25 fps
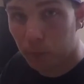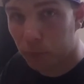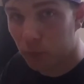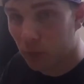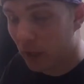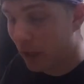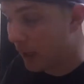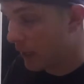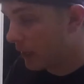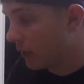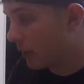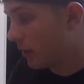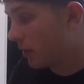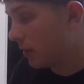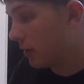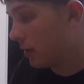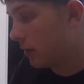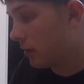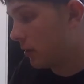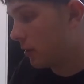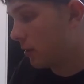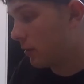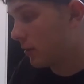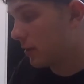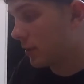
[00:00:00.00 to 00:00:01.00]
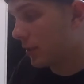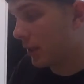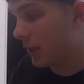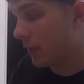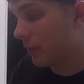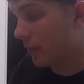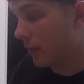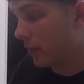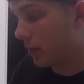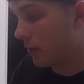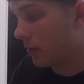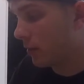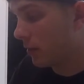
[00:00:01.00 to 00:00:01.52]
braided
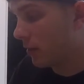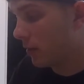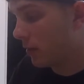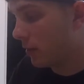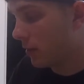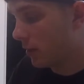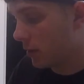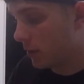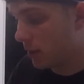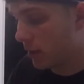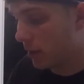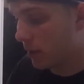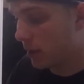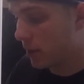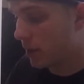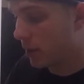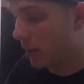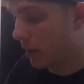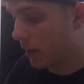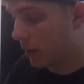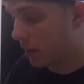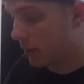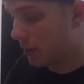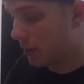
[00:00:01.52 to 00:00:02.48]
sleeving. This is like the